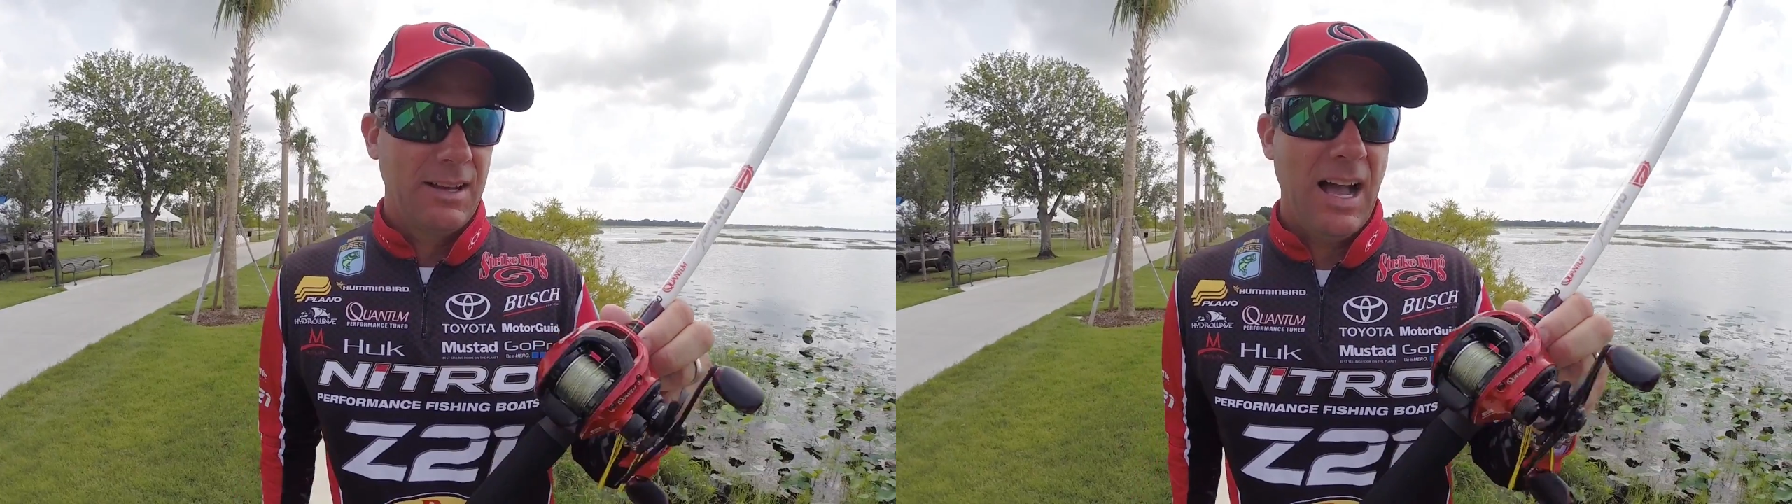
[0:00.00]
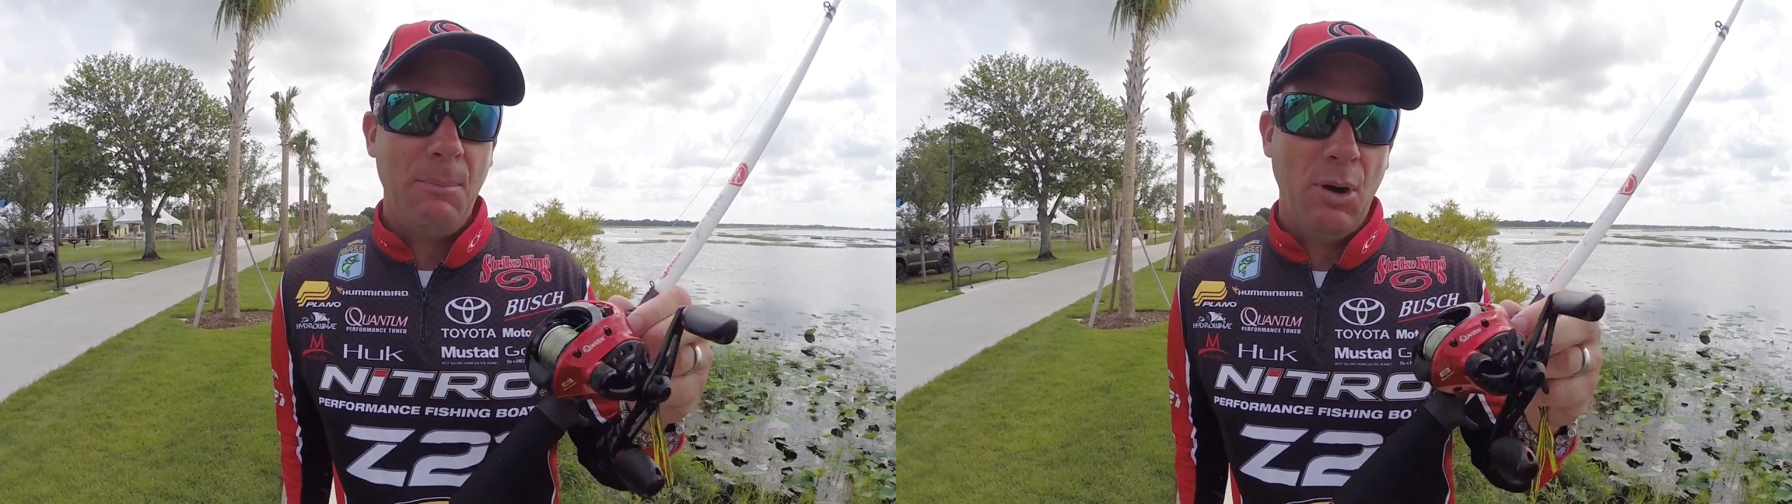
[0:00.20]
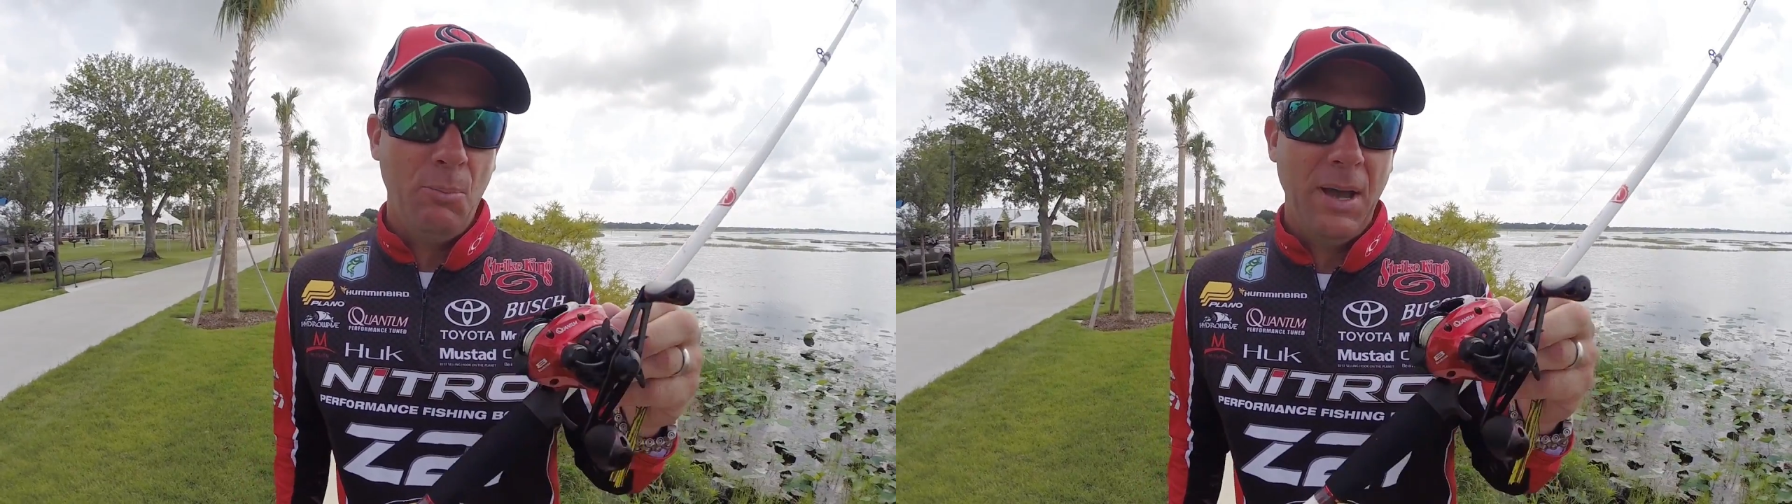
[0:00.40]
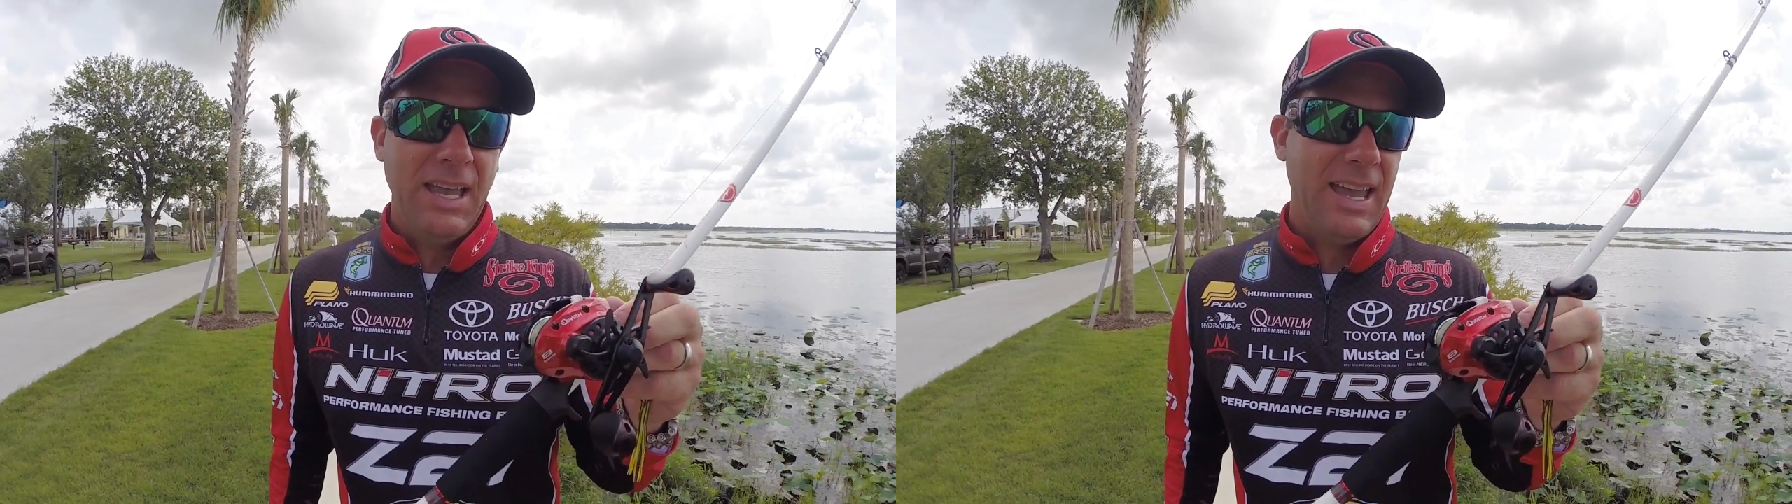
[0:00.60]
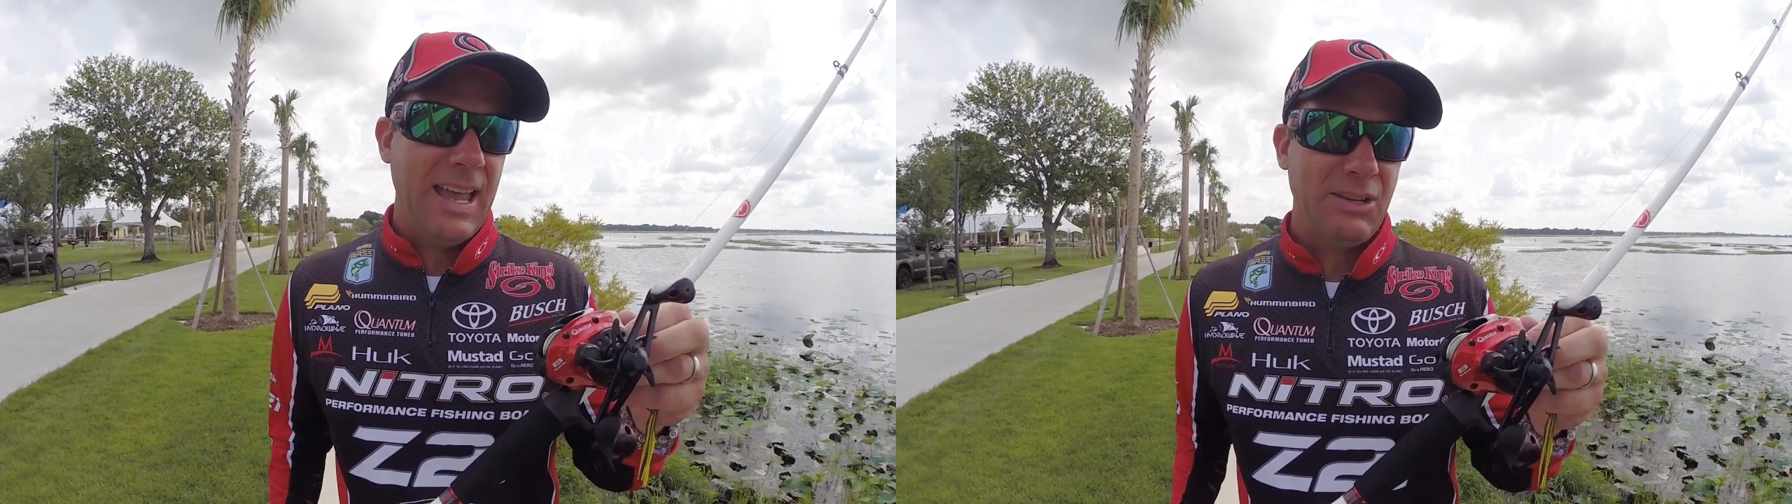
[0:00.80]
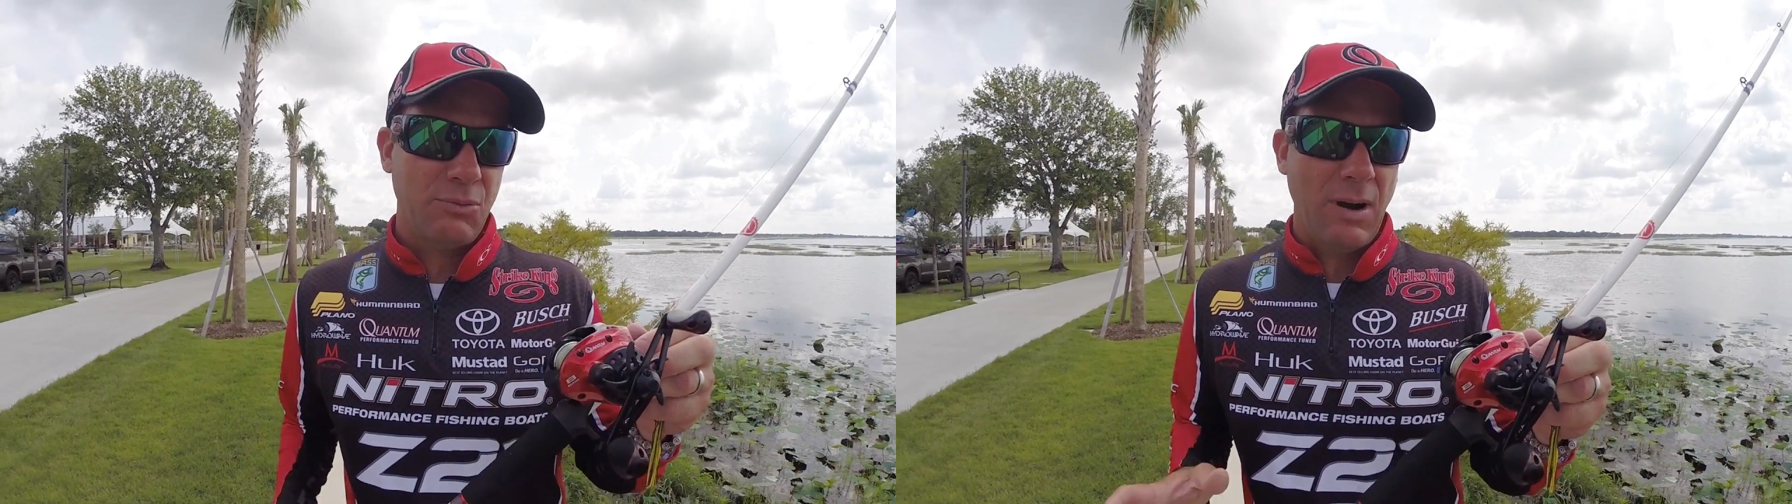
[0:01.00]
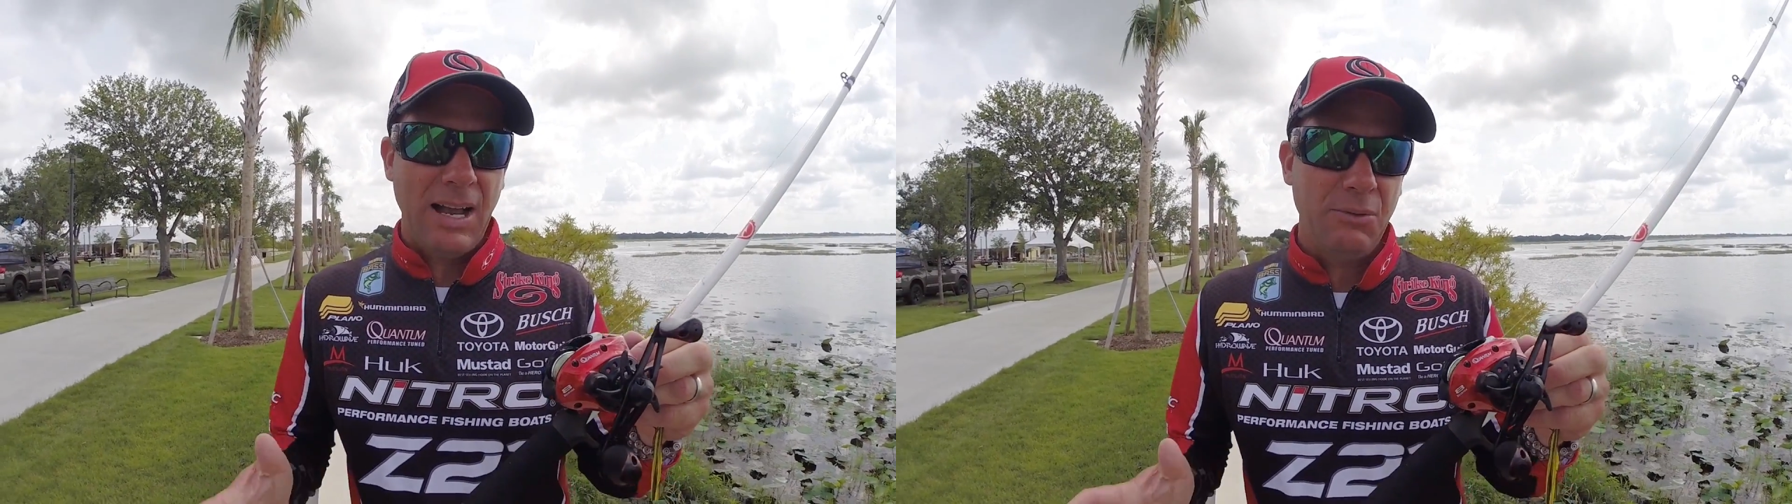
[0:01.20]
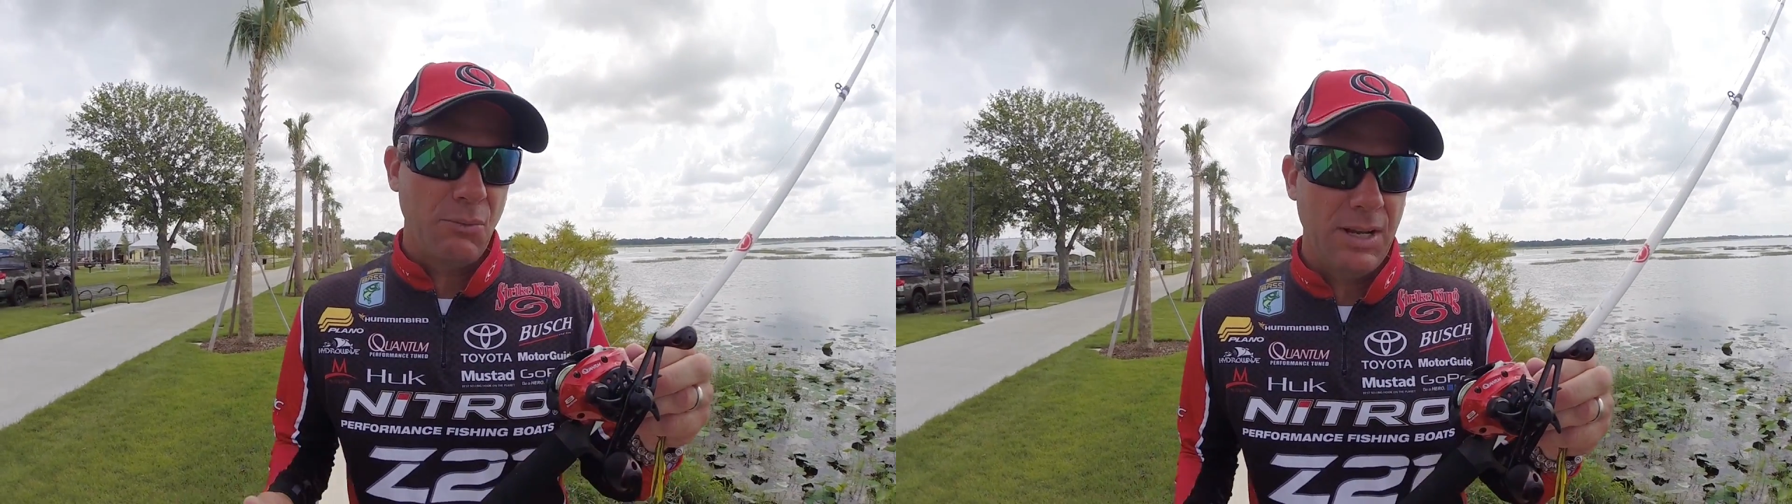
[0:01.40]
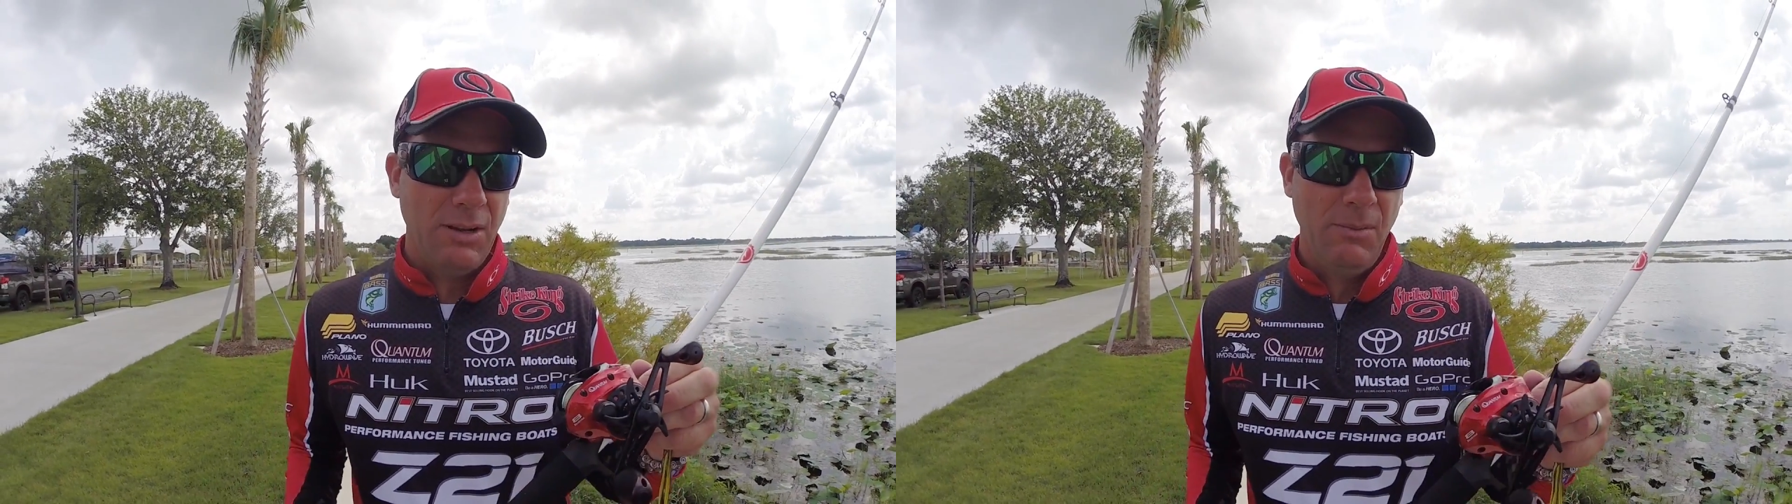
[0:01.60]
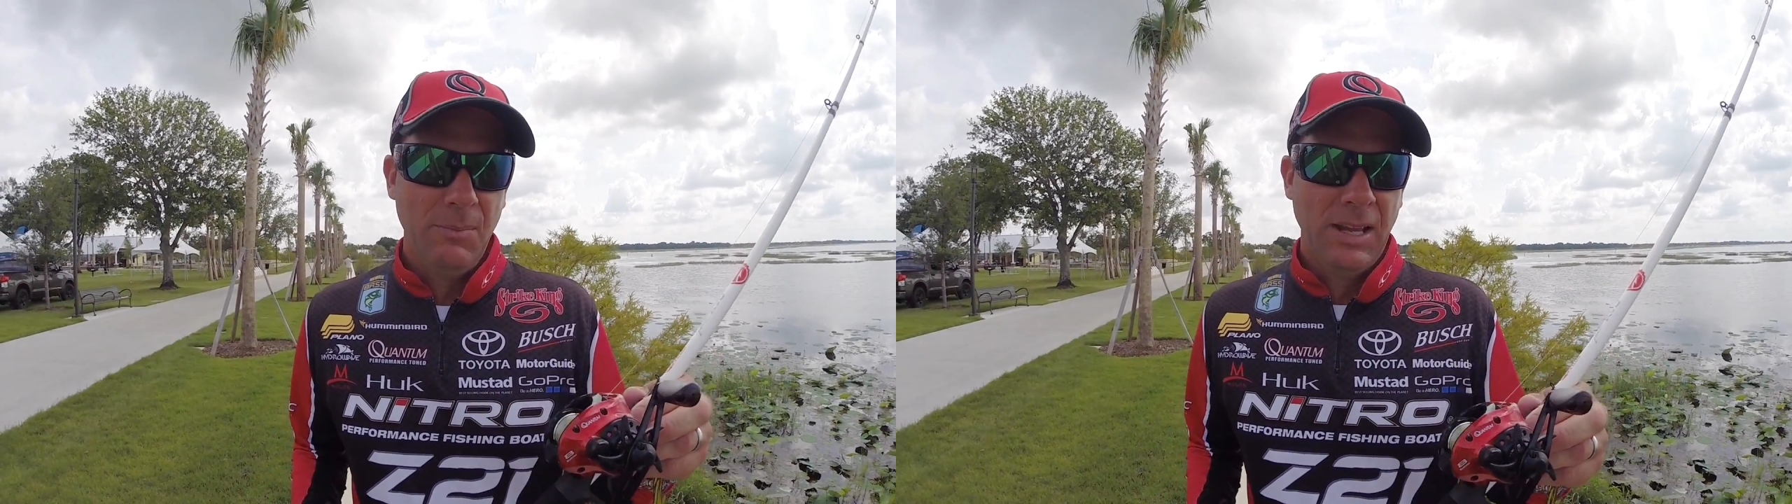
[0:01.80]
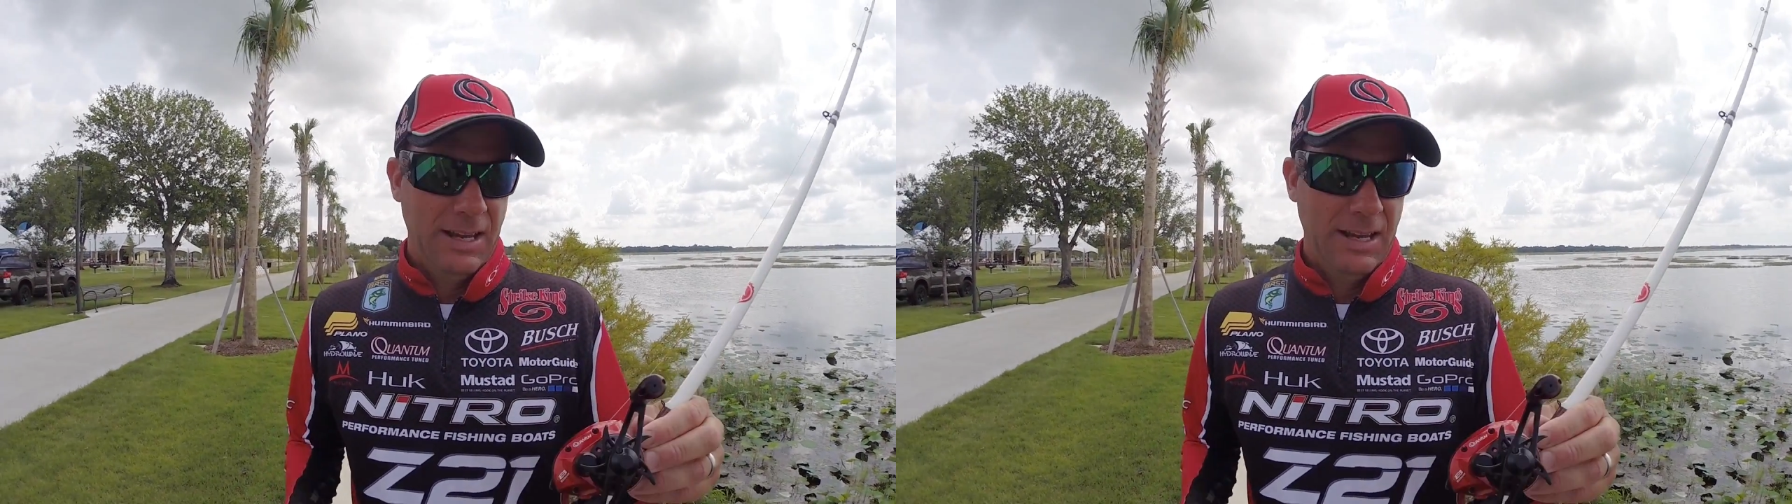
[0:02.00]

combo bait cast rod and reel,